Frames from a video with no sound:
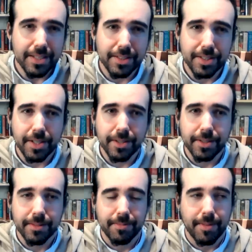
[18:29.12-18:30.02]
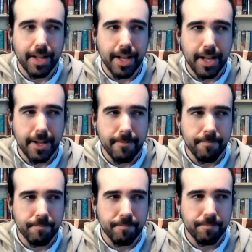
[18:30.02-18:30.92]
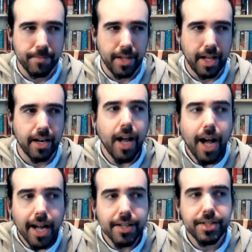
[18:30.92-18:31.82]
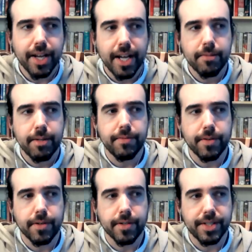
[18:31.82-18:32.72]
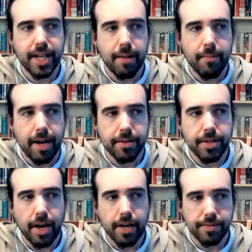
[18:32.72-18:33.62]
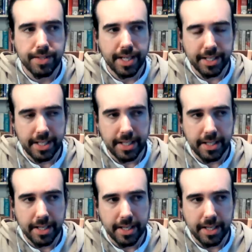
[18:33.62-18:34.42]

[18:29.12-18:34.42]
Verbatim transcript: So um, a large enemy force came out of Delhi,